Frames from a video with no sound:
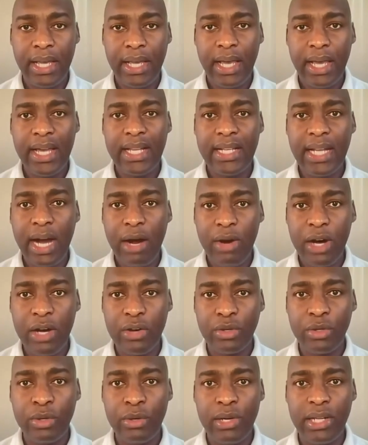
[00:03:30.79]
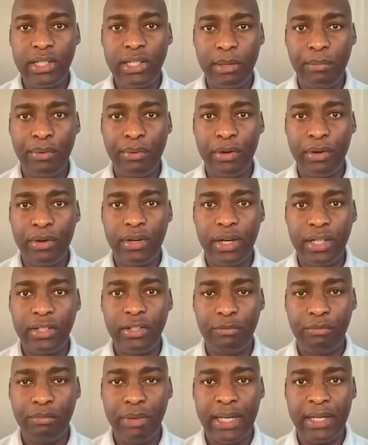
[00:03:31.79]
And our role as a
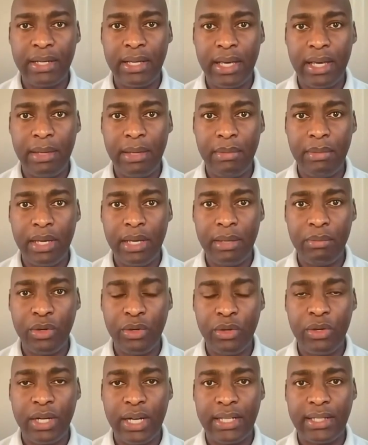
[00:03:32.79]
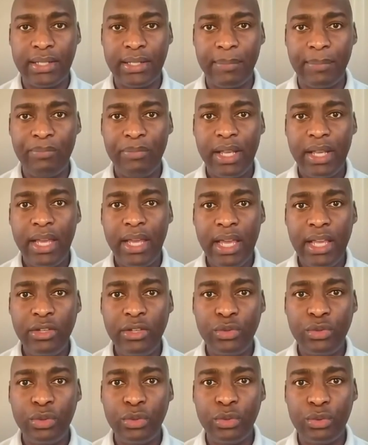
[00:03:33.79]
Progressive Caucus
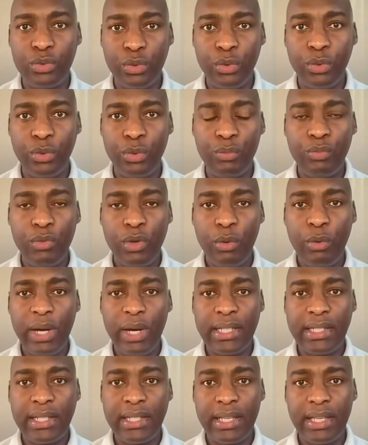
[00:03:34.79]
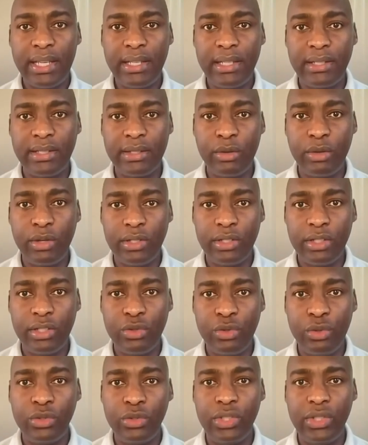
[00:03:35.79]
is to do what is
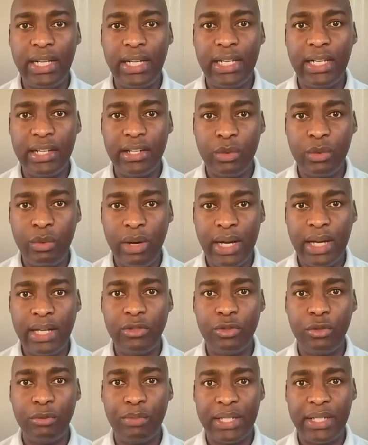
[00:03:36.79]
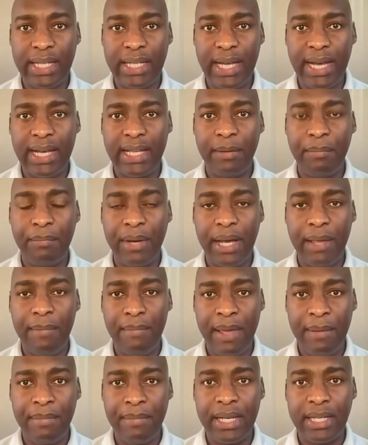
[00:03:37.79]
constitutionally required to be done by
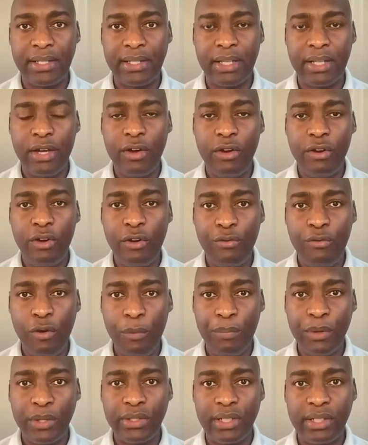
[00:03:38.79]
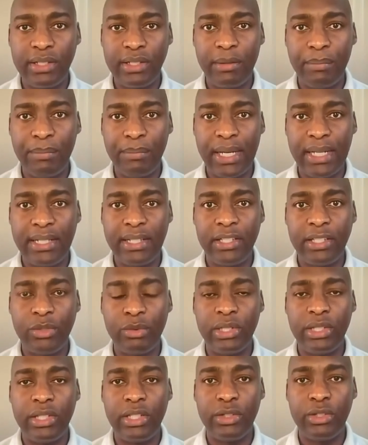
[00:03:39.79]
members of opposition parties,
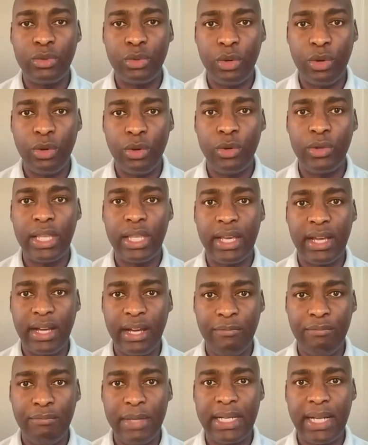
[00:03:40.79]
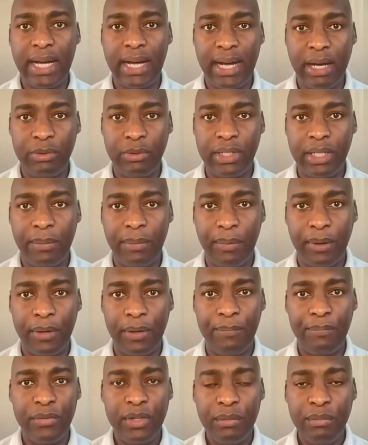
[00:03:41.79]
which is to hold the government accountable.
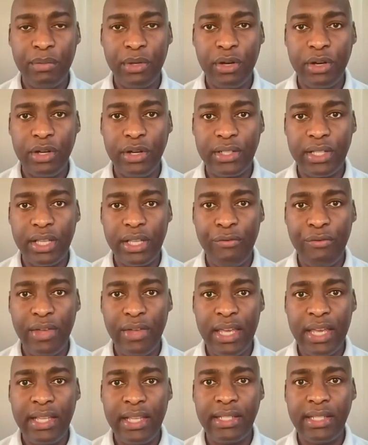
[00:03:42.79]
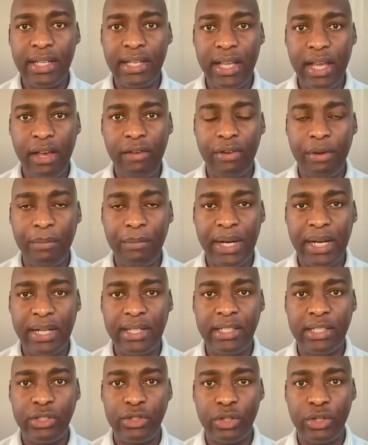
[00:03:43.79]
Because if each and every
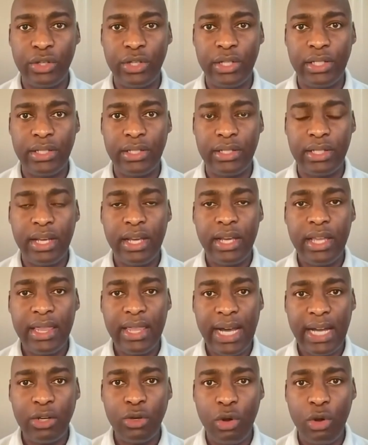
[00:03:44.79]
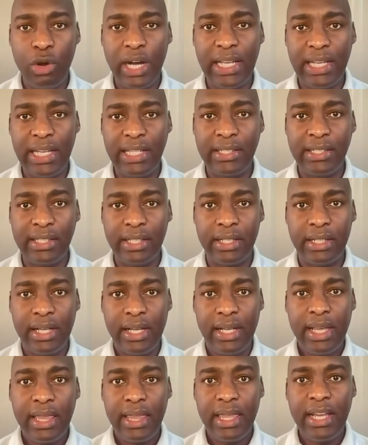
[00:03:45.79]
party joins that coalition,
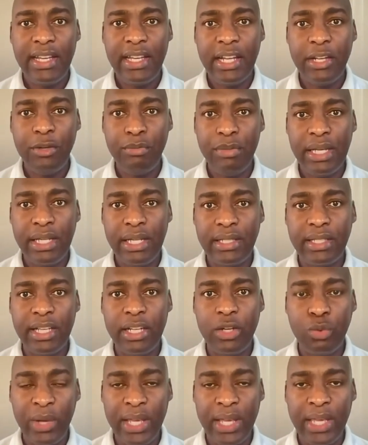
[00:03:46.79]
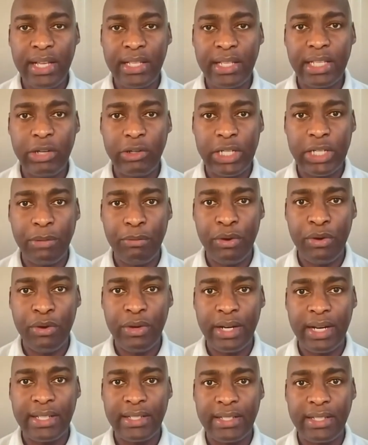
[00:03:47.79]
then it means it weakens our
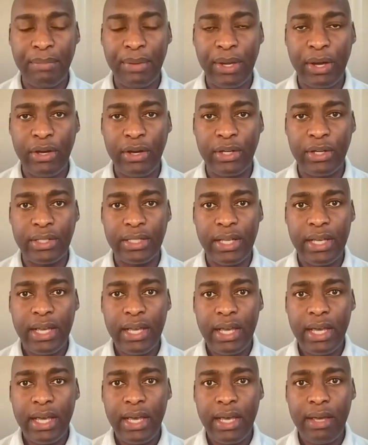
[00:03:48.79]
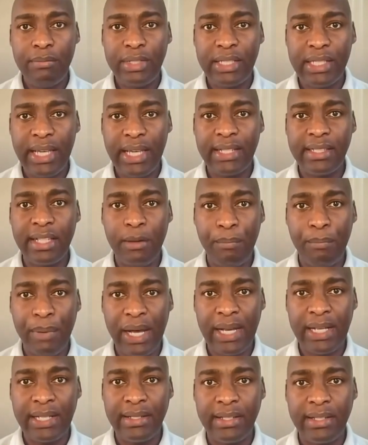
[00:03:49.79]
democracy, because checks and
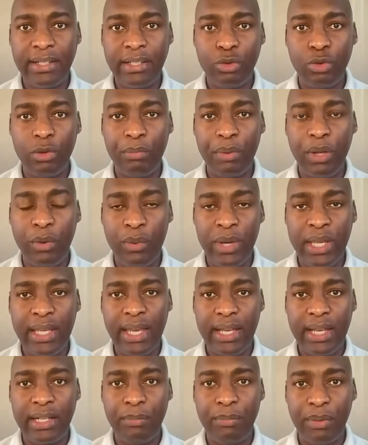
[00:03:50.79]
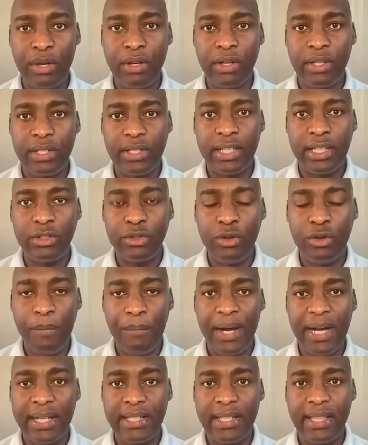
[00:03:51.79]
balances will be weakened because there's no
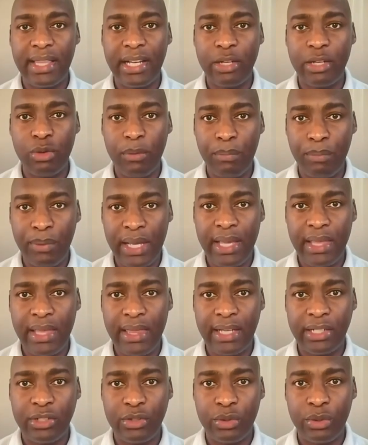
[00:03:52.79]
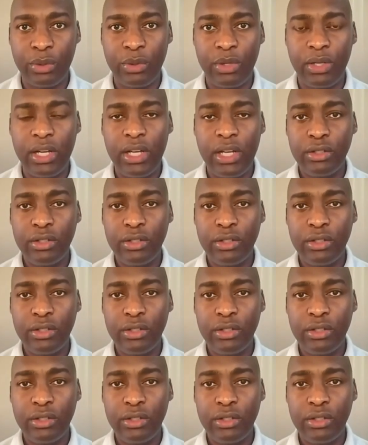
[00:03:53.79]
party that will play that role.